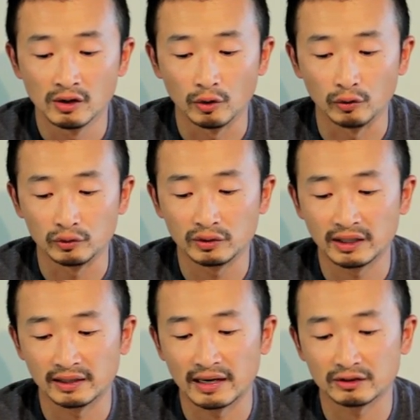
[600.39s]
or you
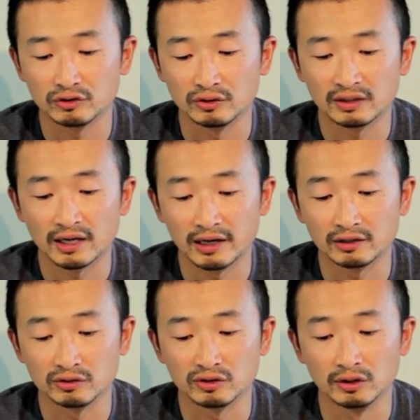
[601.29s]
can actually tide
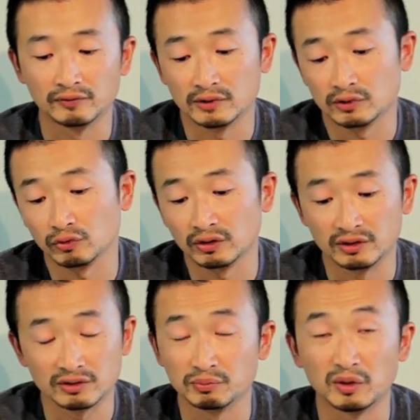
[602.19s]
yourself as well.
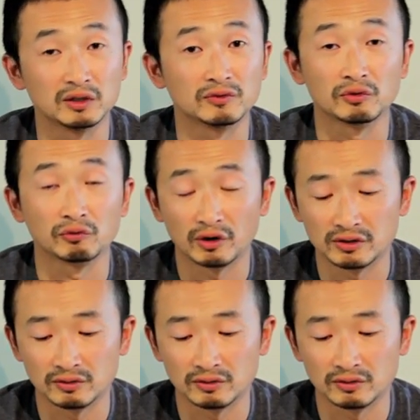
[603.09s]
There's many different ways of